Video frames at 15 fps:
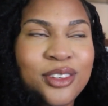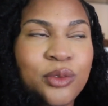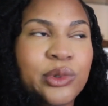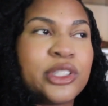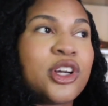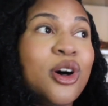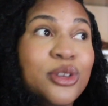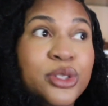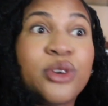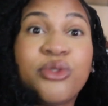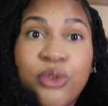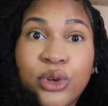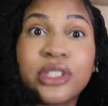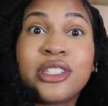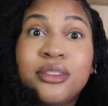which also
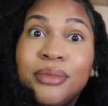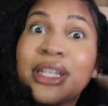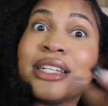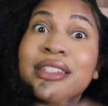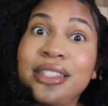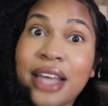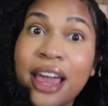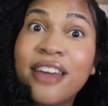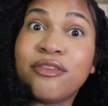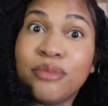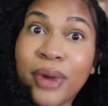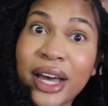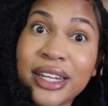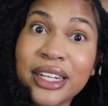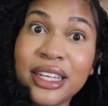forces me to save
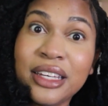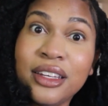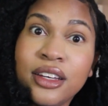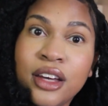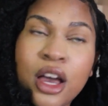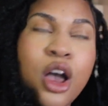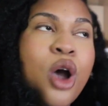money,